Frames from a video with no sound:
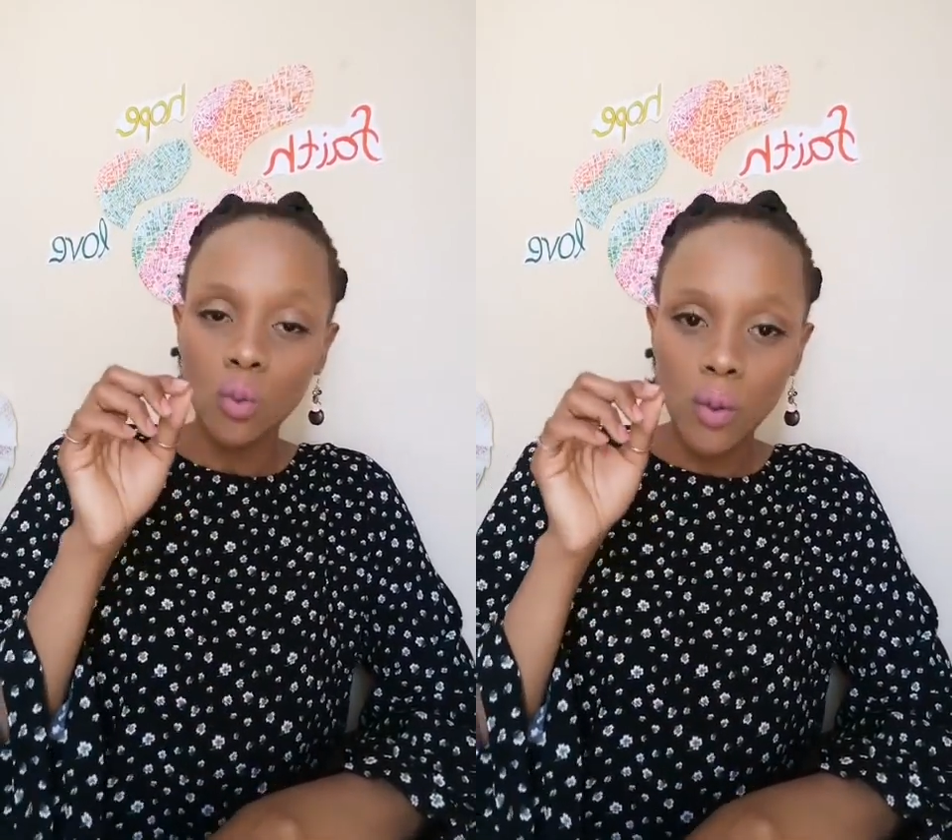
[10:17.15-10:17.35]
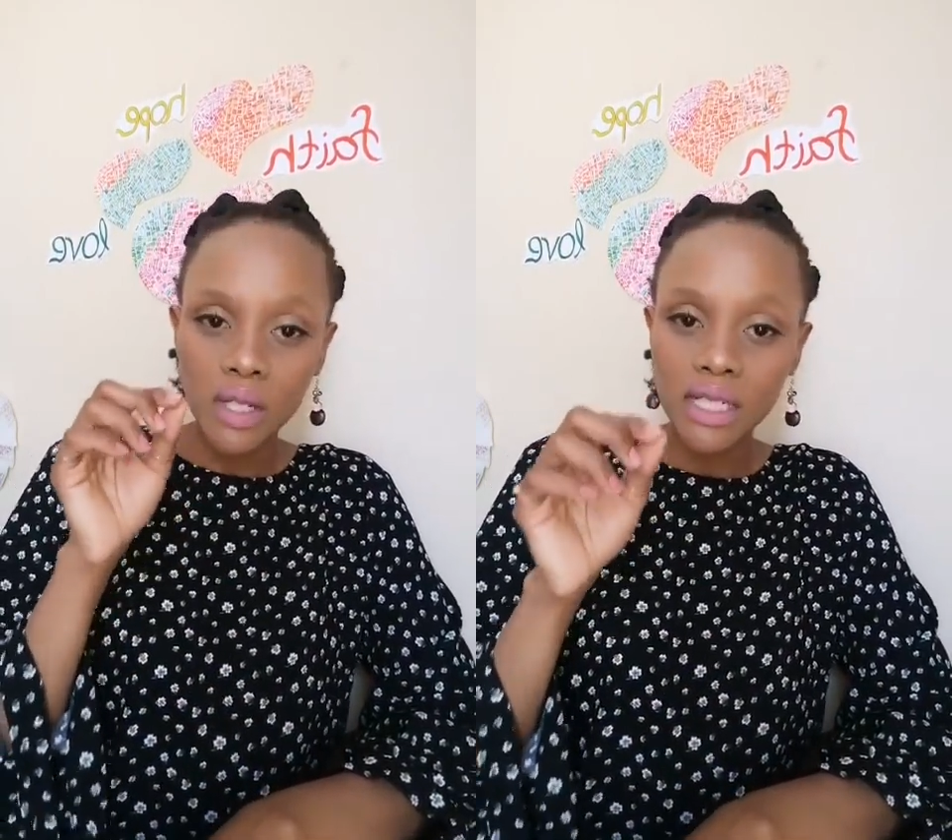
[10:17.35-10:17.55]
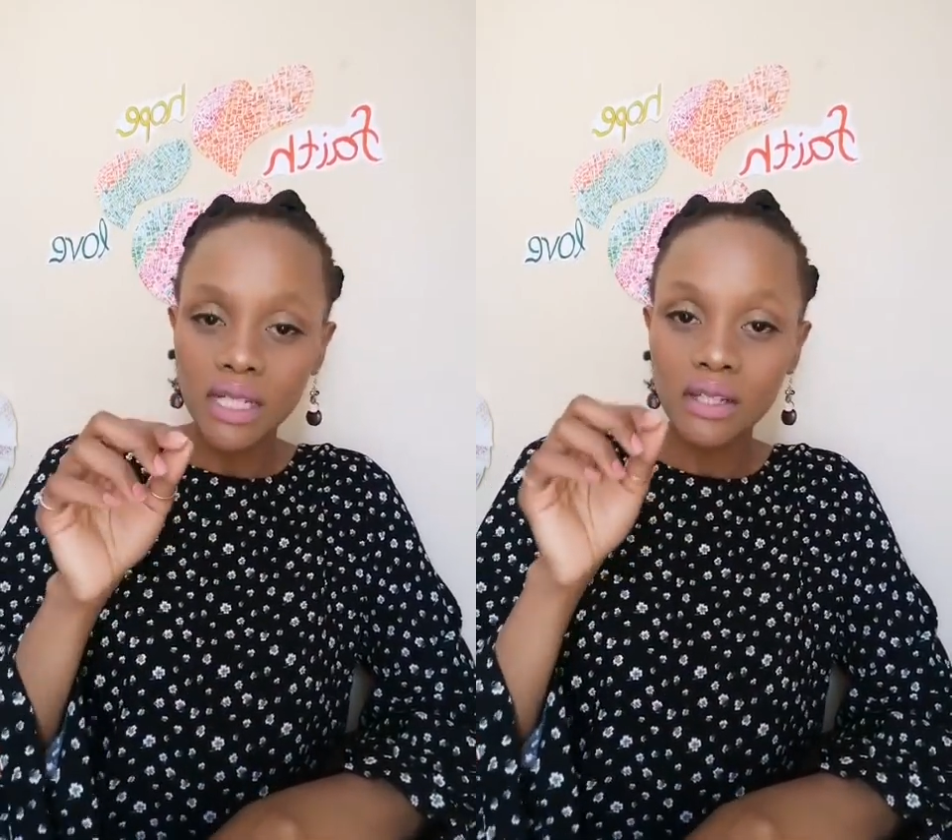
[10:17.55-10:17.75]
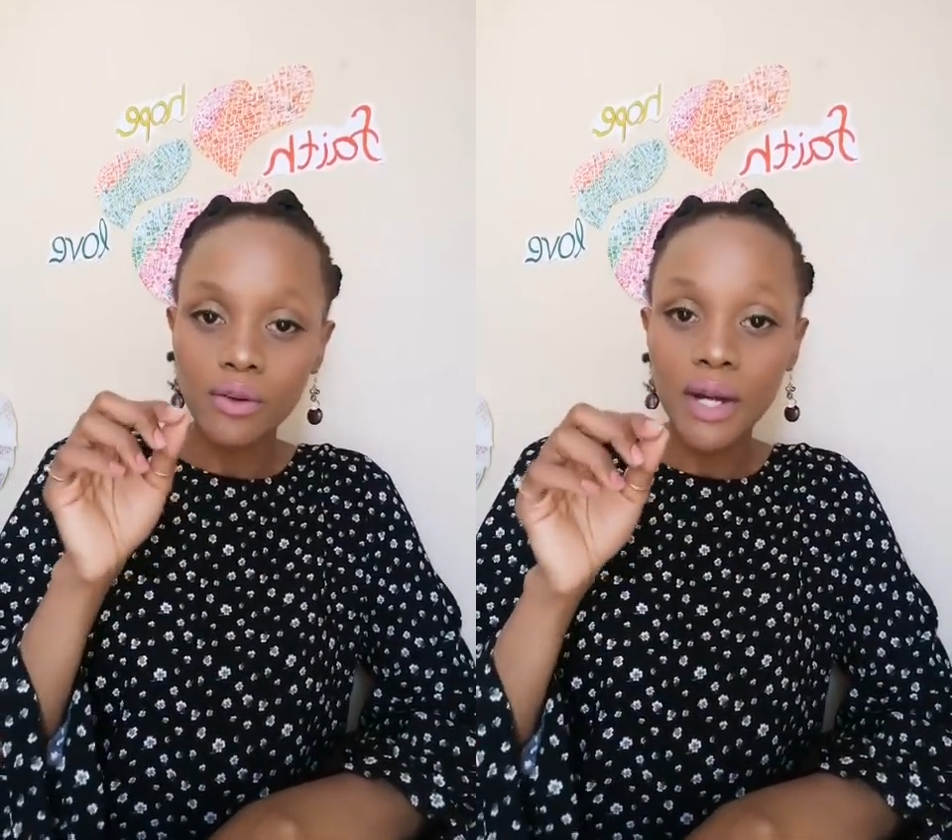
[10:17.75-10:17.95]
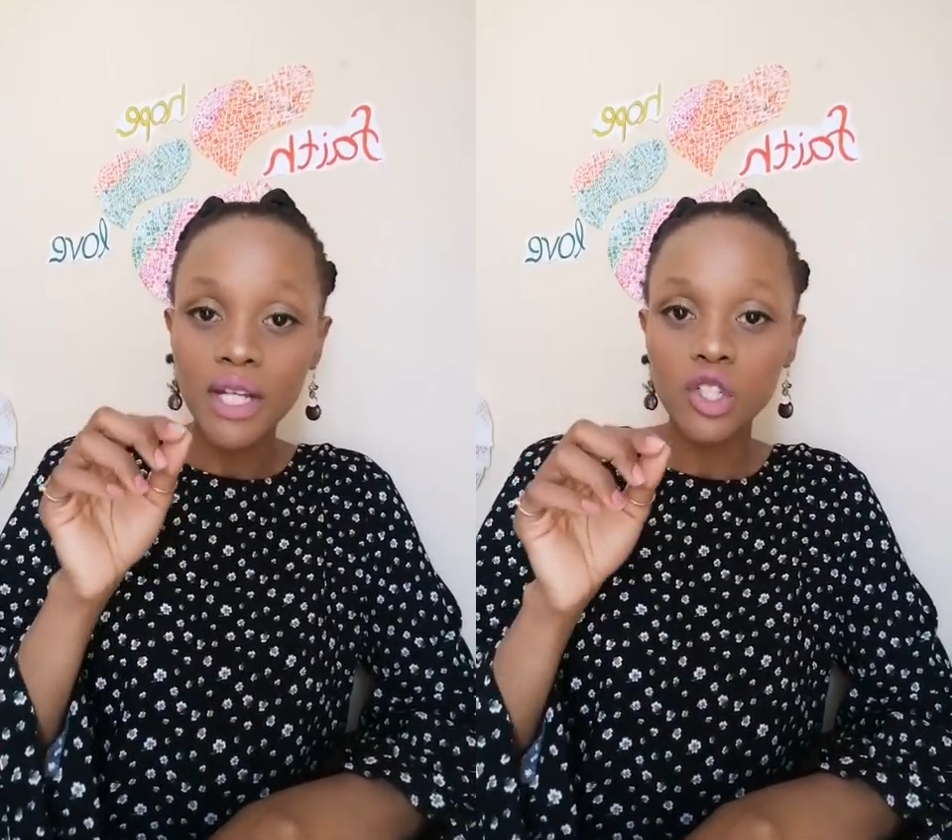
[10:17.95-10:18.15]
what can
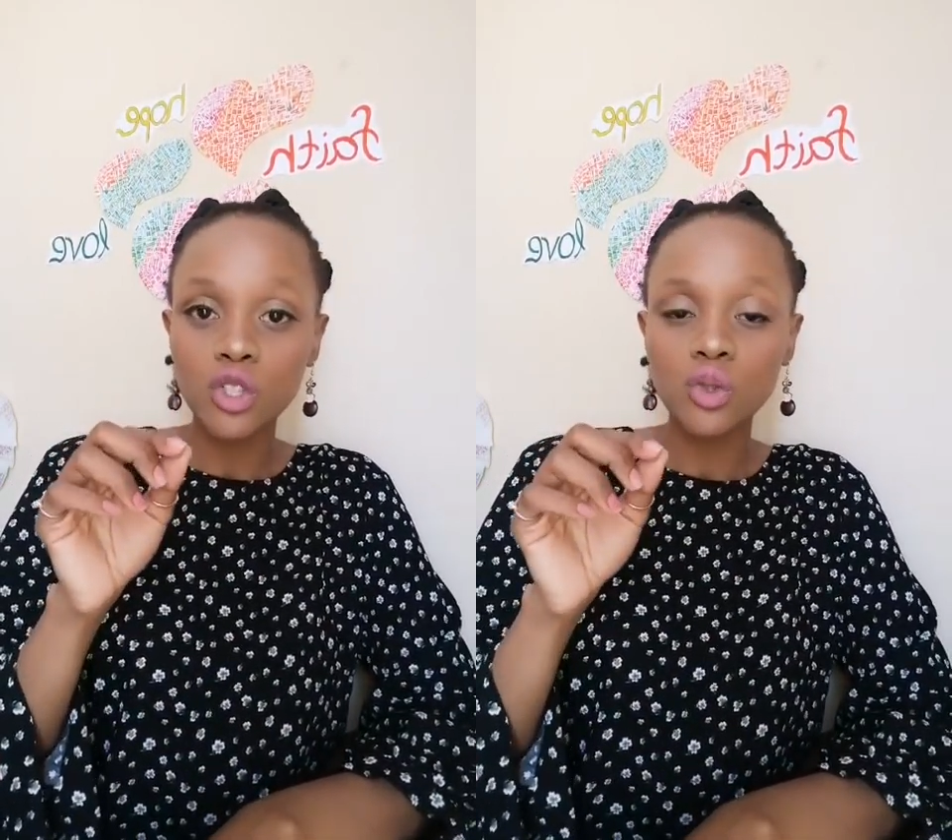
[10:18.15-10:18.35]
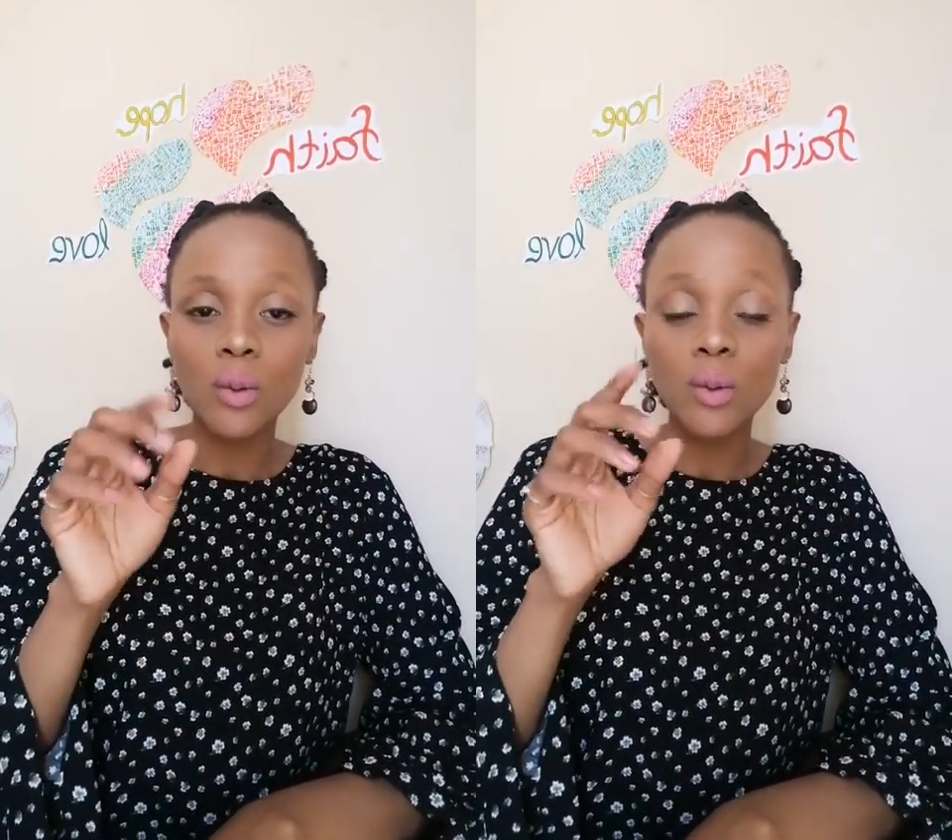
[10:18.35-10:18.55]
the righteous do?